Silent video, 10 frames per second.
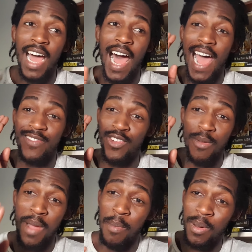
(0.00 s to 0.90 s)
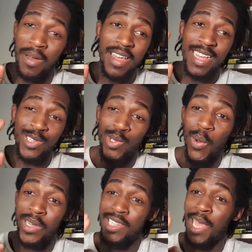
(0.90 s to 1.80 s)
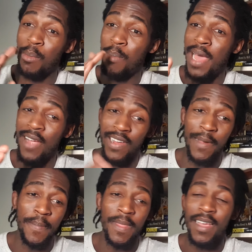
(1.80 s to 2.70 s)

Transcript: I have to remember his daughter's name, Mary.